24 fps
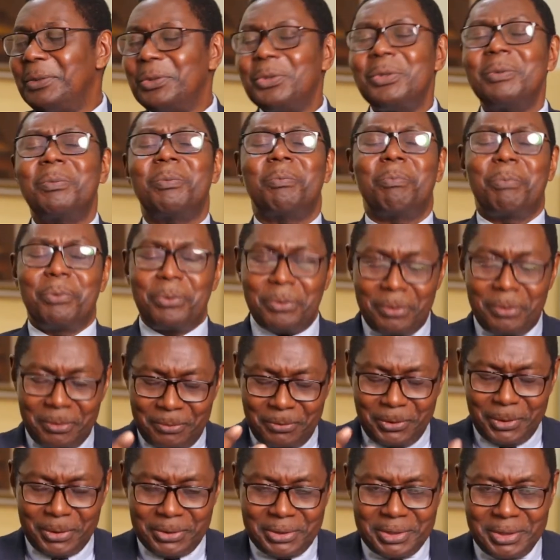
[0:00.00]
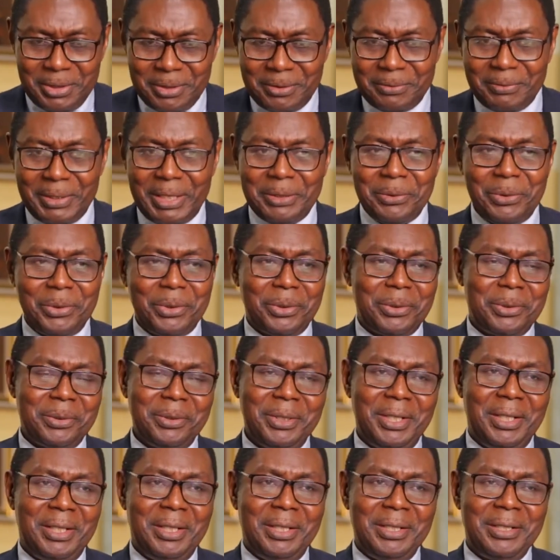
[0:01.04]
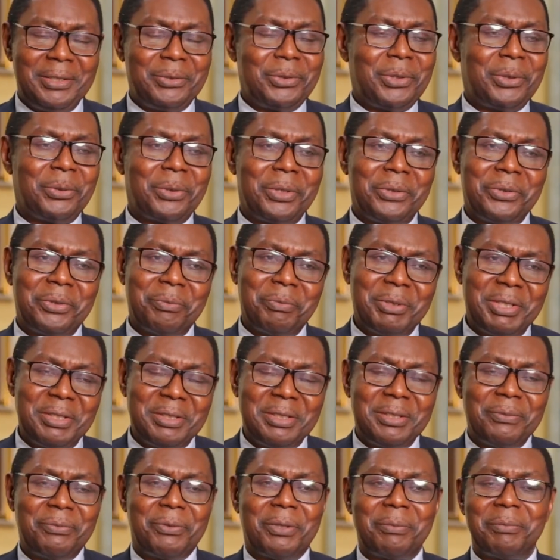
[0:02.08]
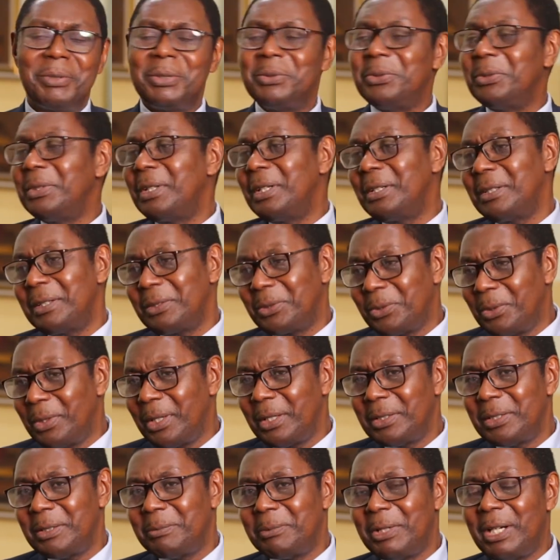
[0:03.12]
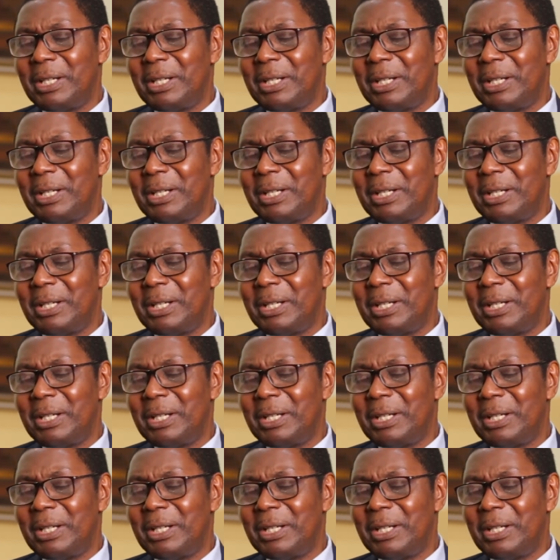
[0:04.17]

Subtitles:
So prove yourself. I know it's not going to be easy for me to get a scholarship.